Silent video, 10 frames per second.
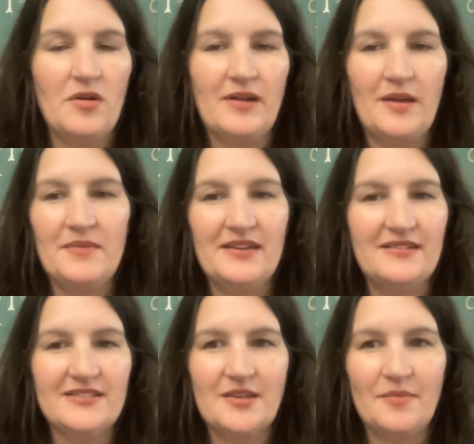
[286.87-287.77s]
I
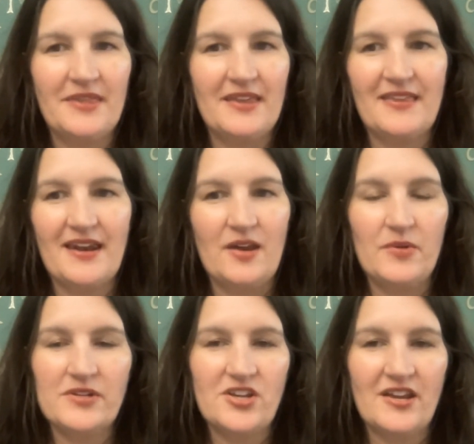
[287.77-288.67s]
mean, something that I
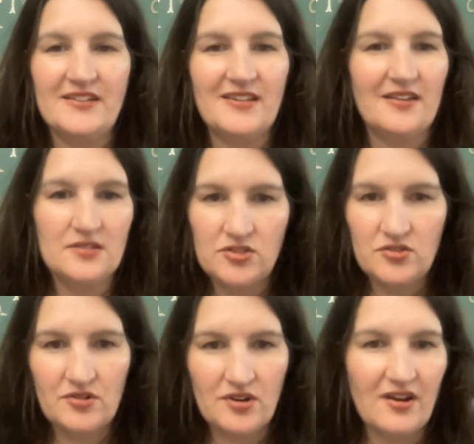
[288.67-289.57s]
wish I'd done sooner.